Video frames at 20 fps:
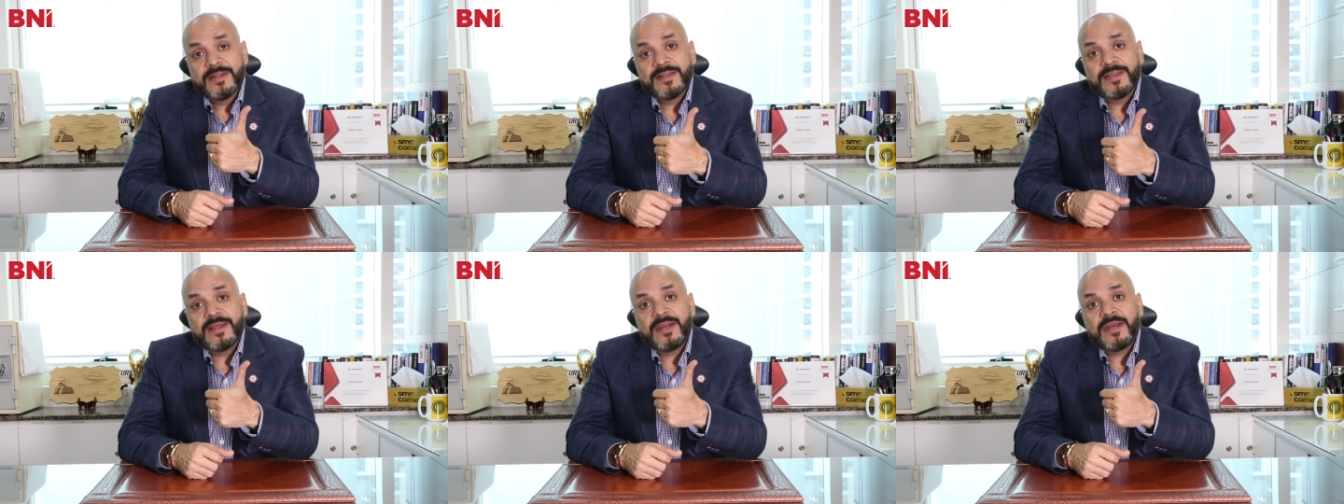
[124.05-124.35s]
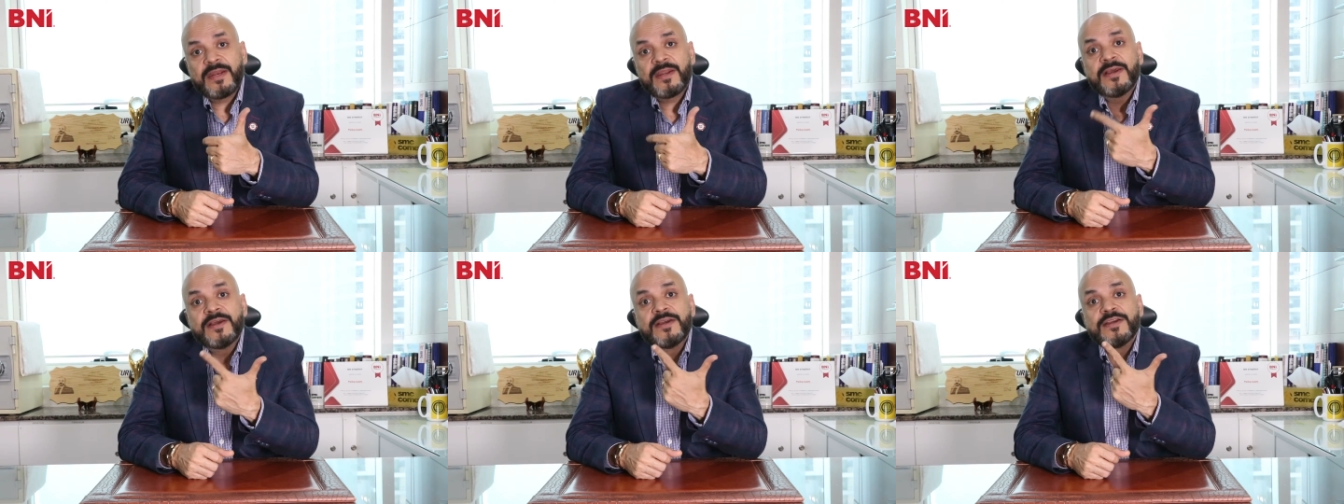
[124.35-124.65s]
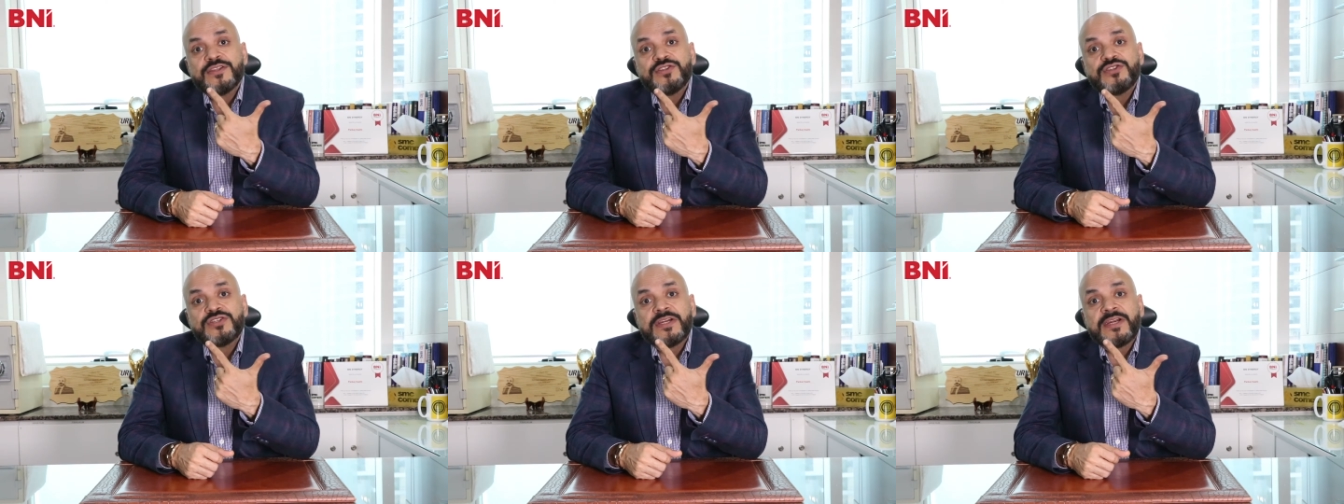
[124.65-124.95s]
Then
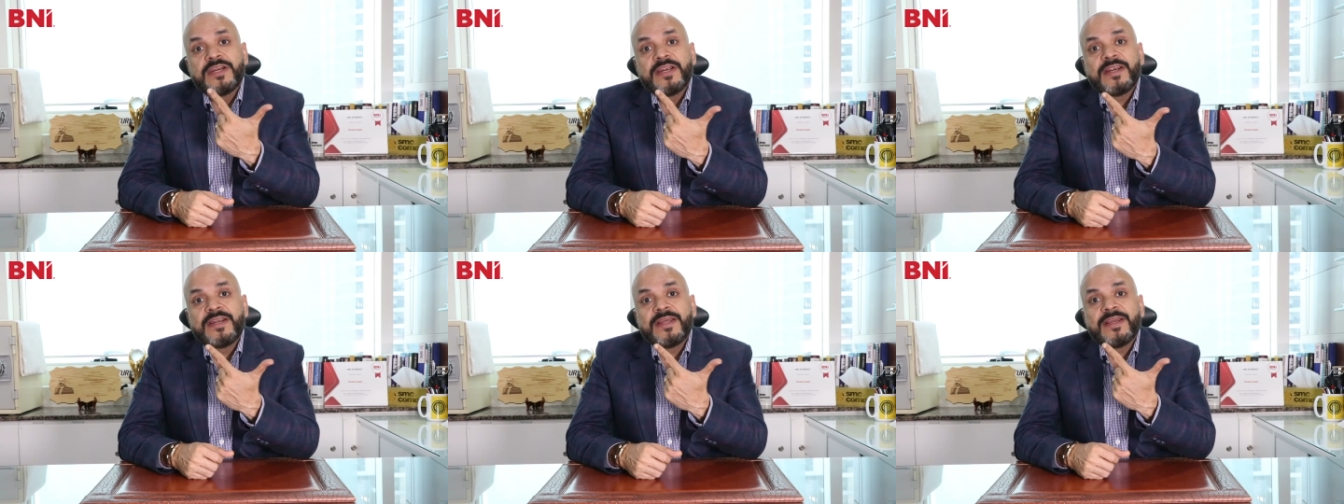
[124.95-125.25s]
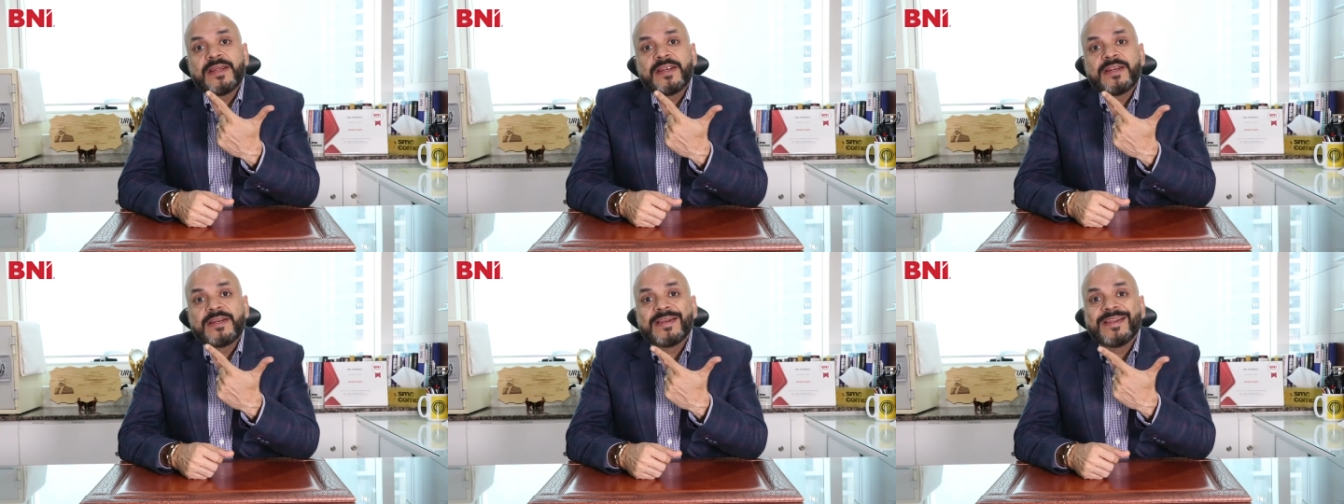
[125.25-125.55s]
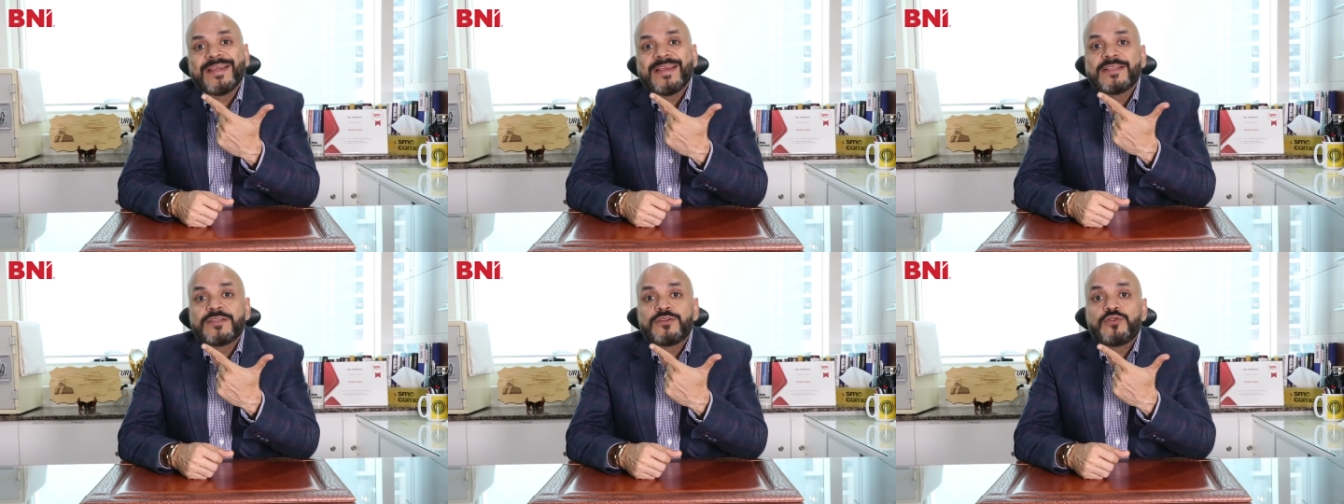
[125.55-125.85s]
generating at
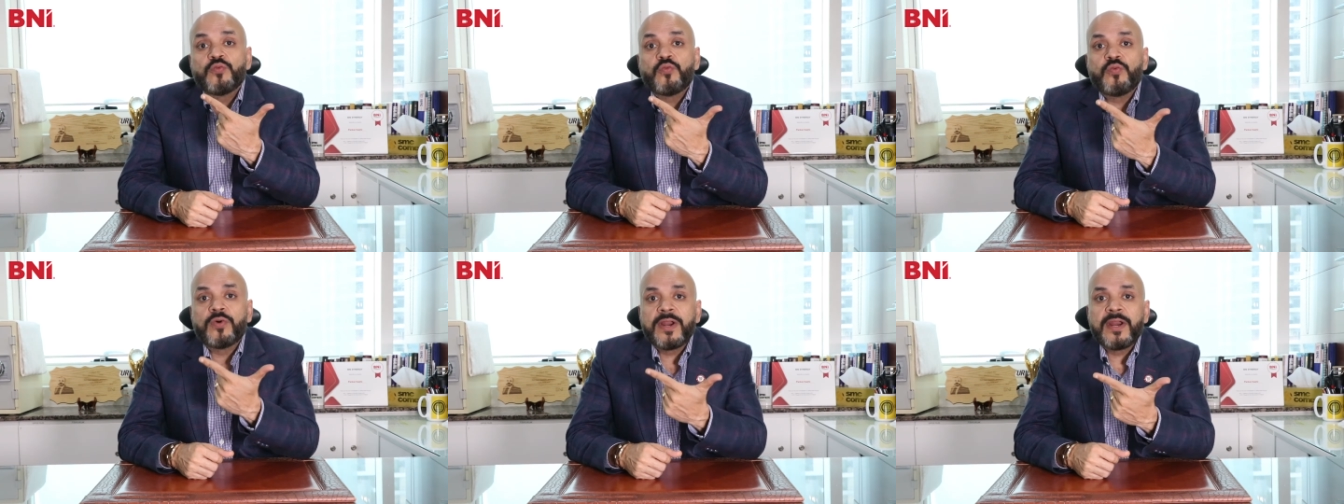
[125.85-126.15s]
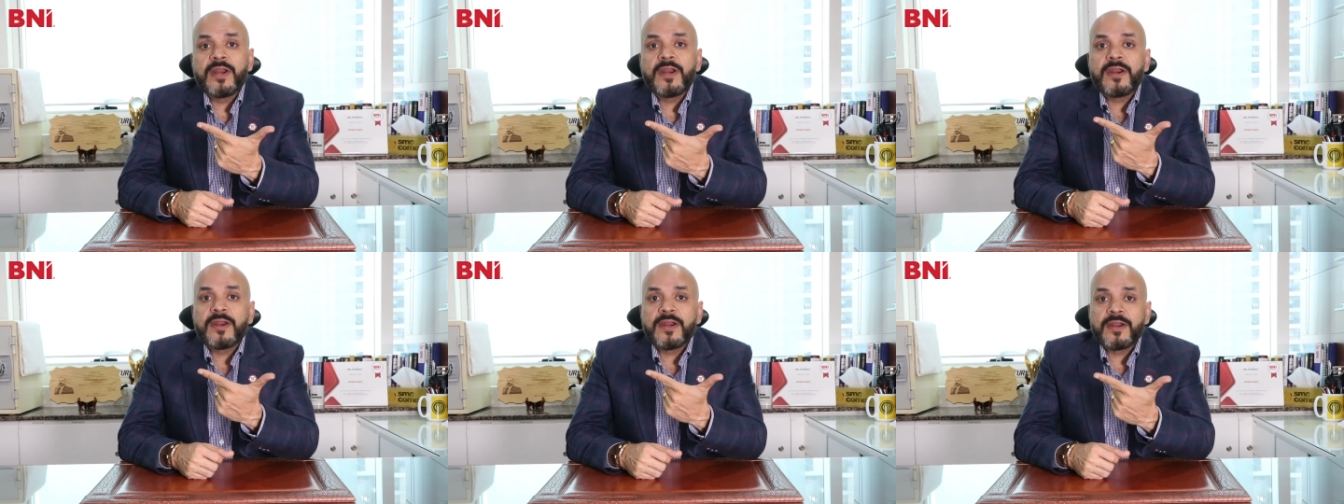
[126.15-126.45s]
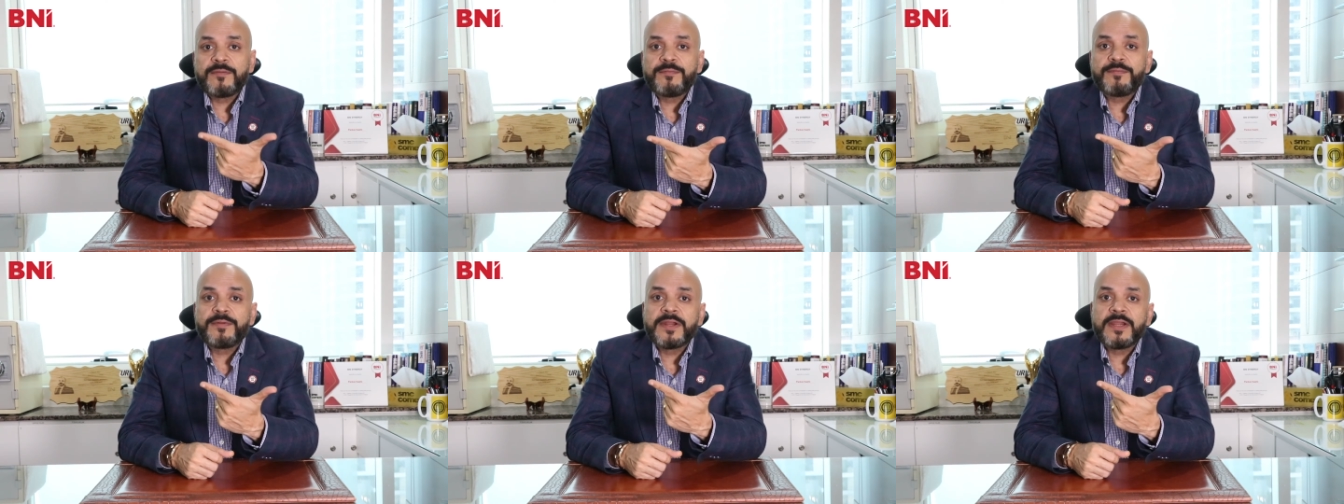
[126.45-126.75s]
least one
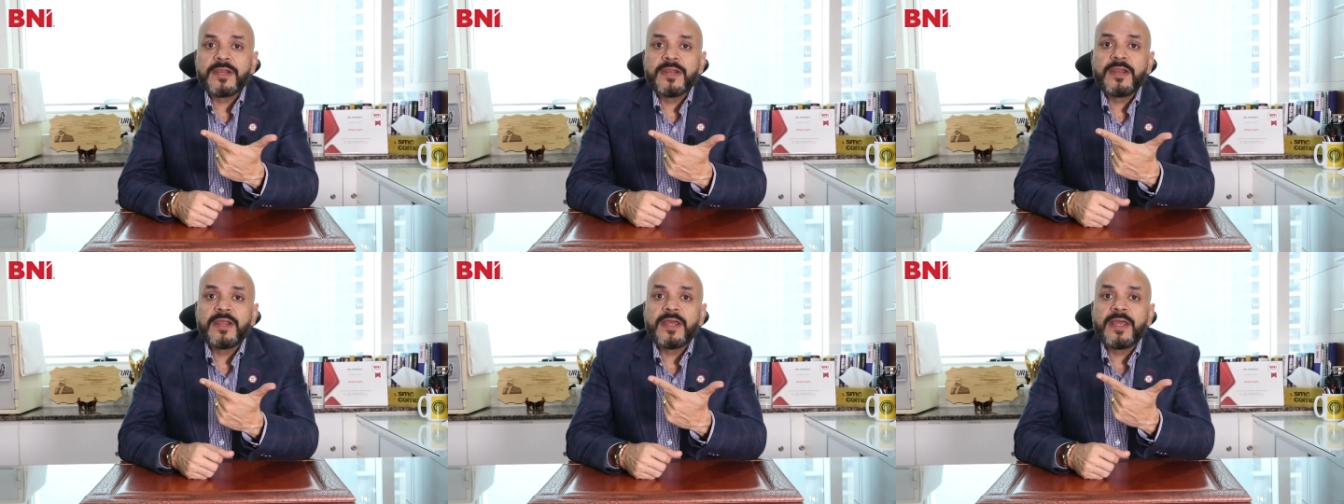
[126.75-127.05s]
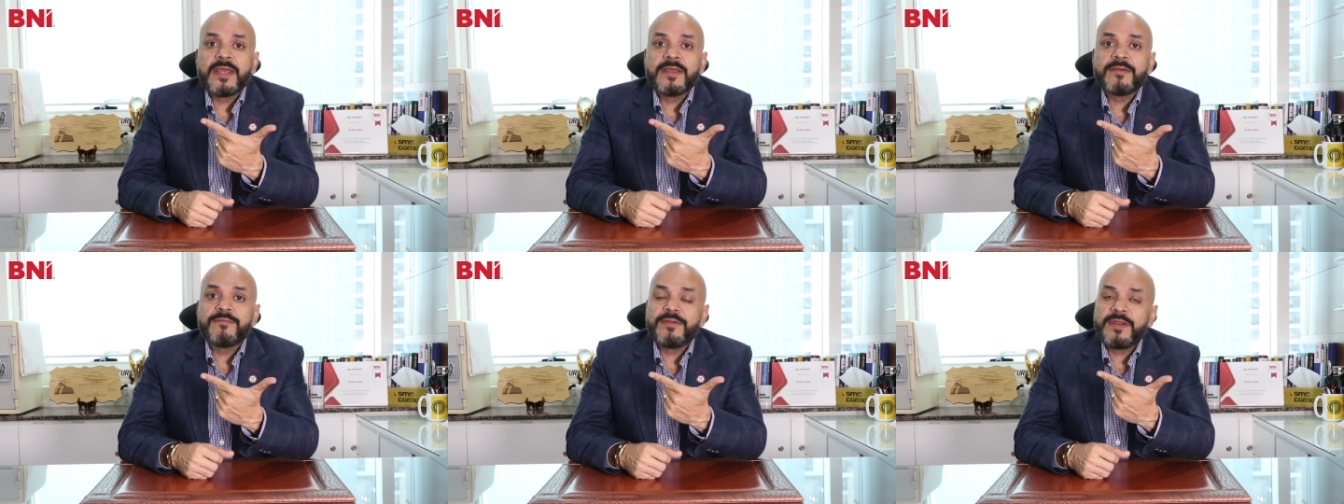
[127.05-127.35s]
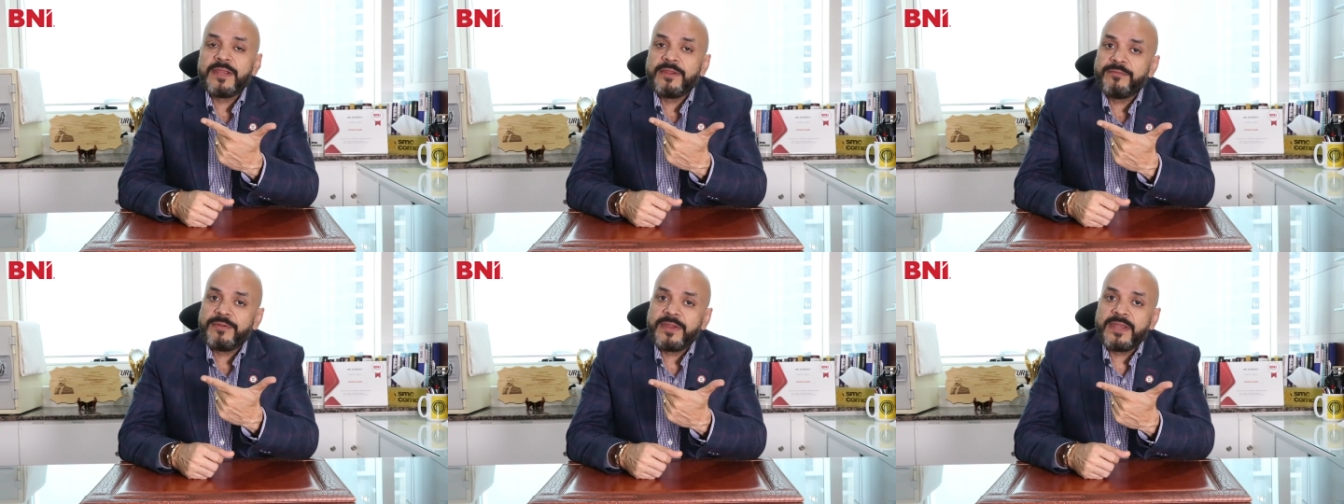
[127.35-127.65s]
referral
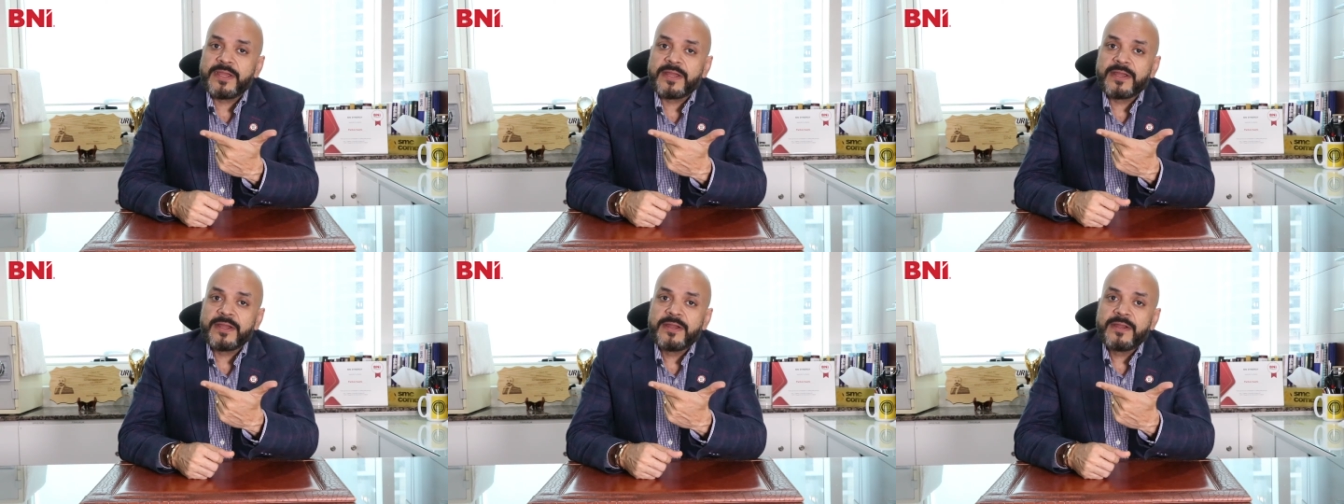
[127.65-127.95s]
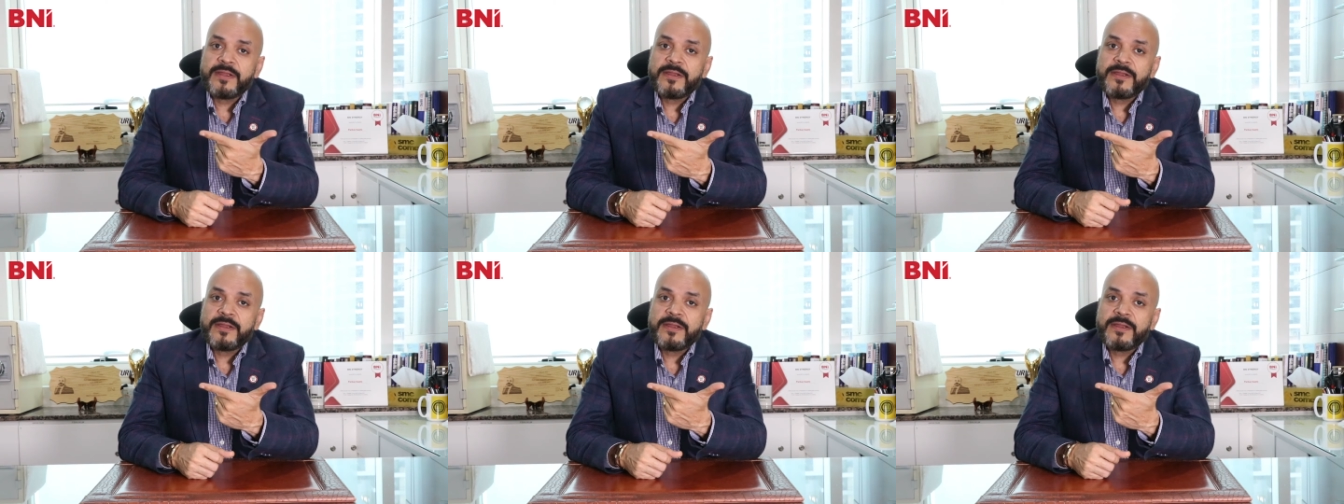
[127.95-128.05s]
every week,